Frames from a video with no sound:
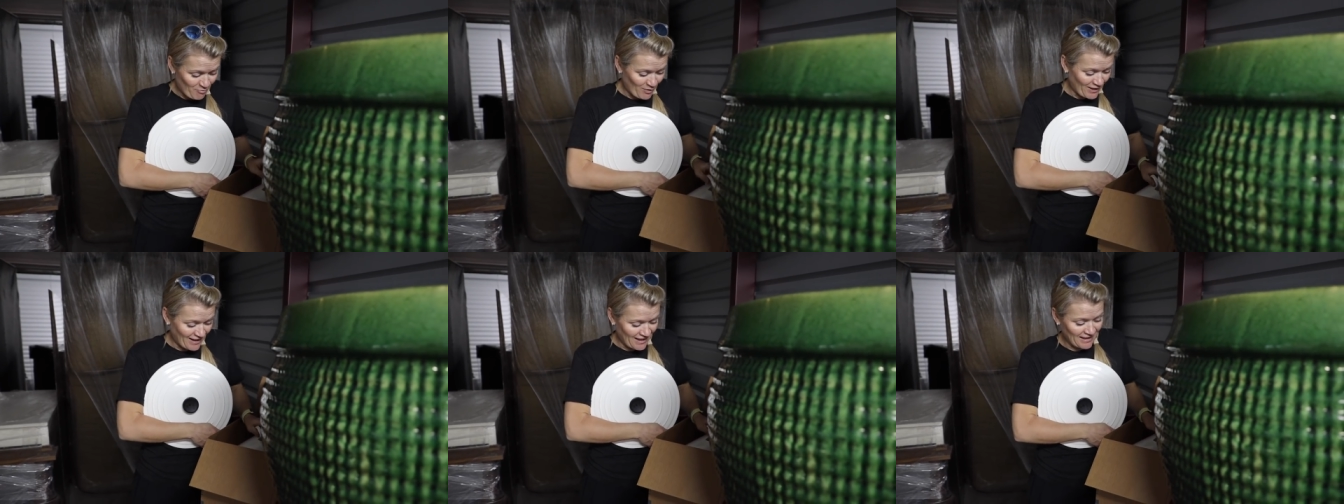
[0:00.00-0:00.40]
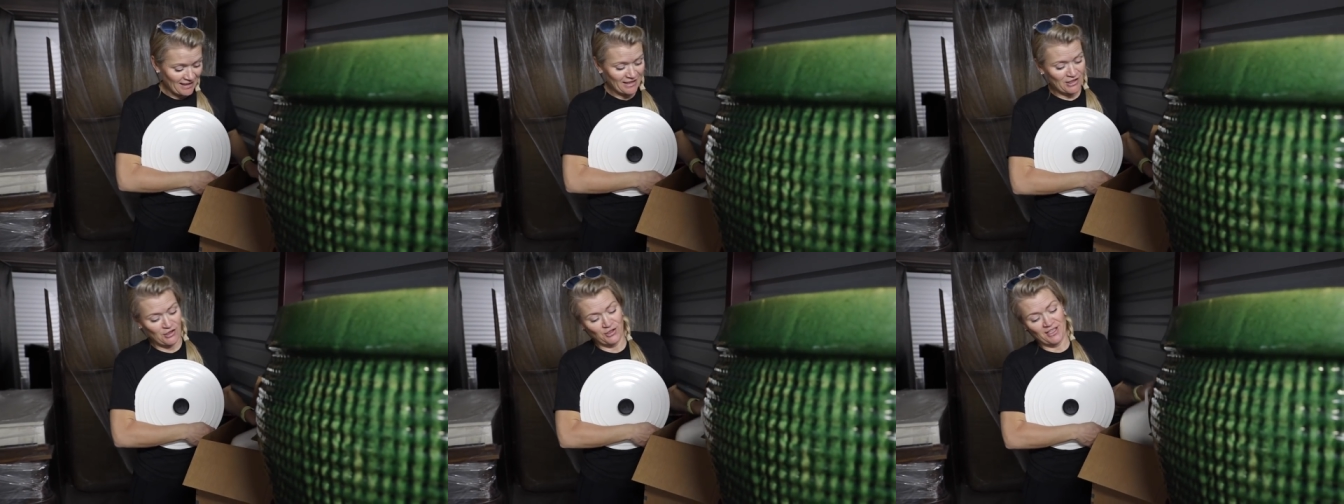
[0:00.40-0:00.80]
but I
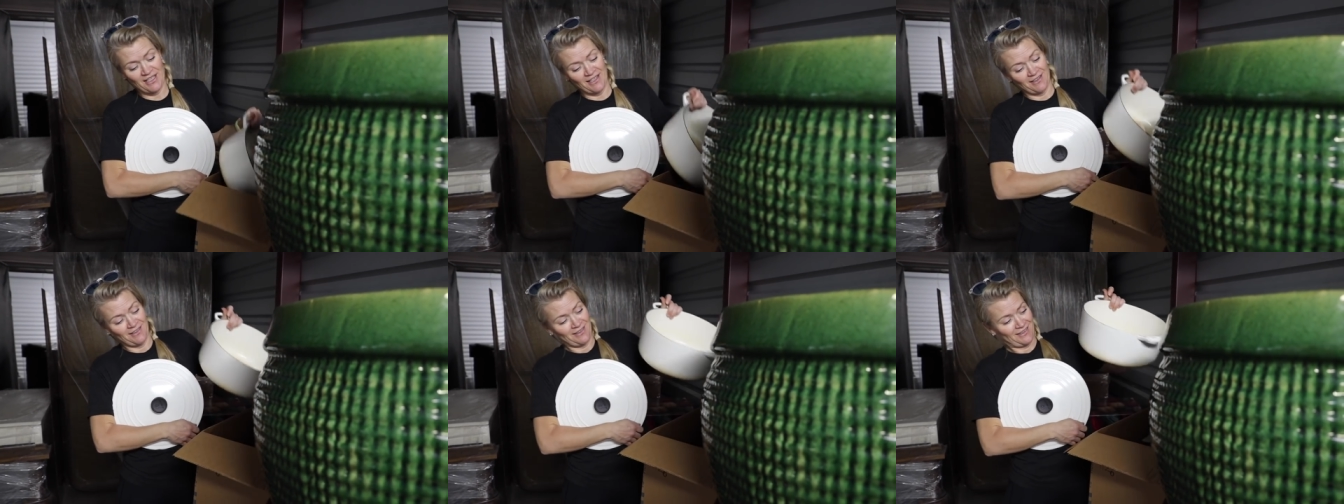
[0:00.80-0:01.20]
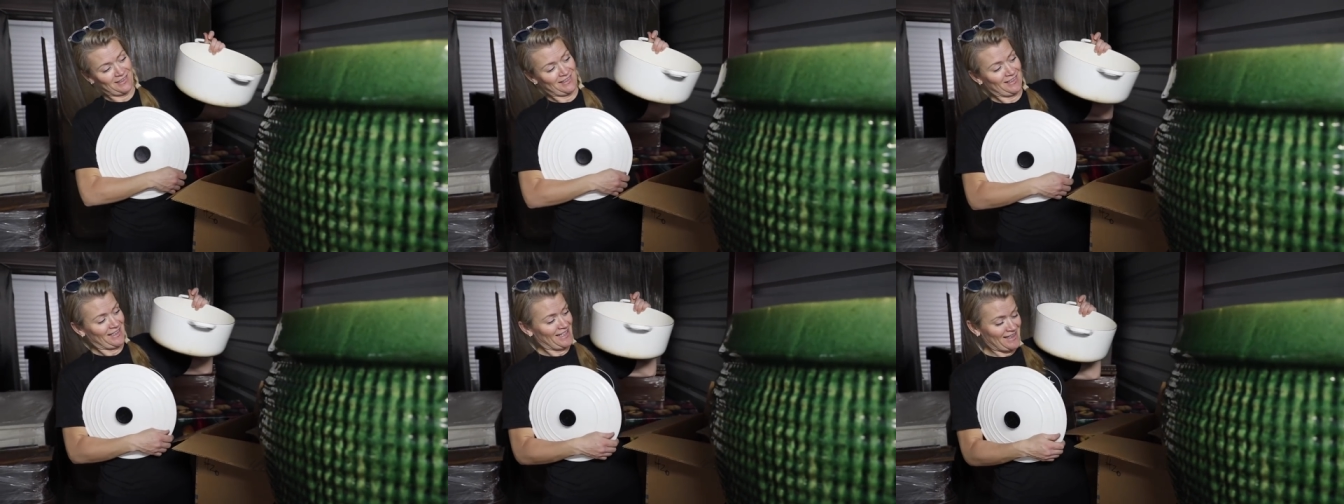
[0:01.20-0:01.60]
like cooking
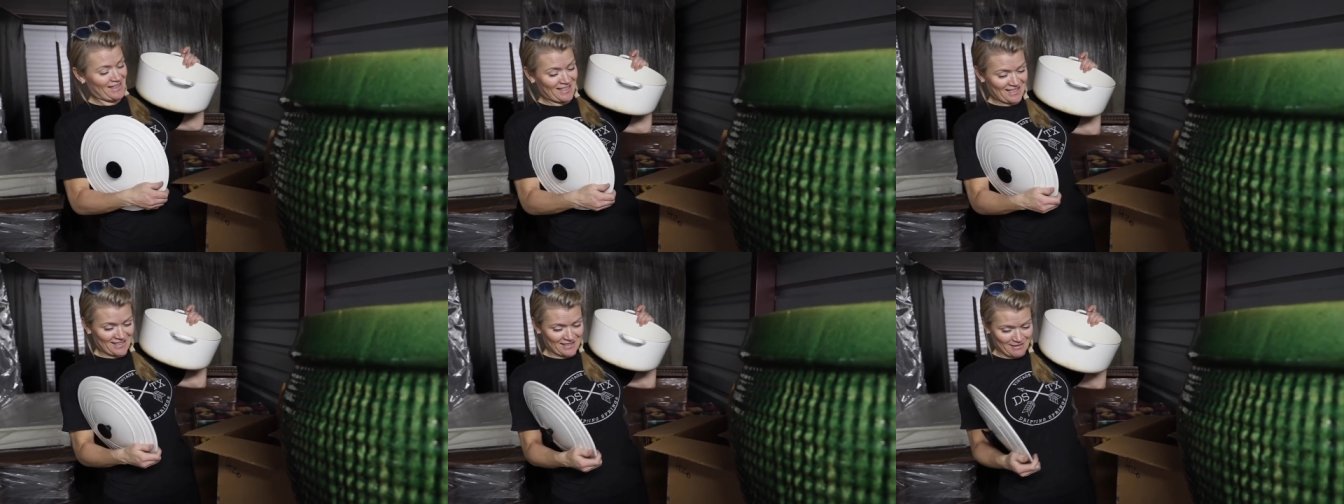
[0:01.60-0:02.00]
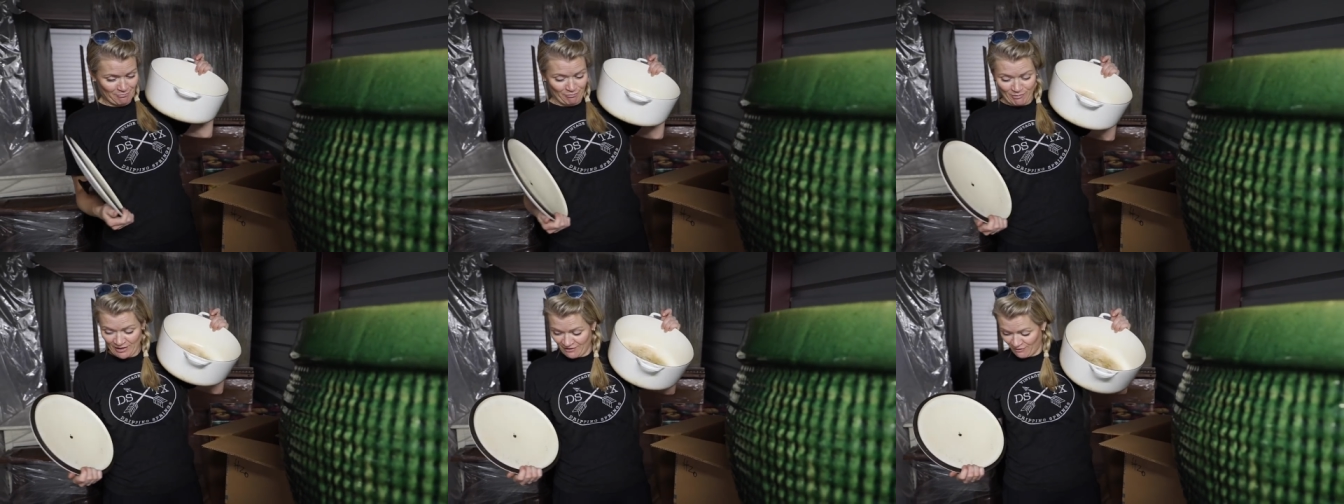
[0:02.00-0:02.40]
in
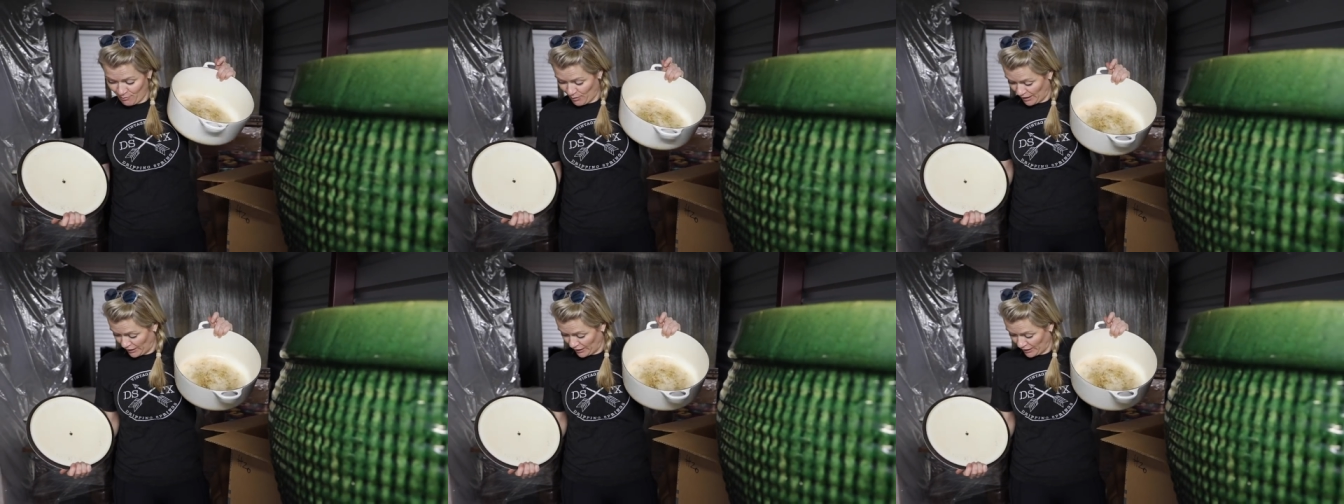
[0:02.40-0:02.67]
this even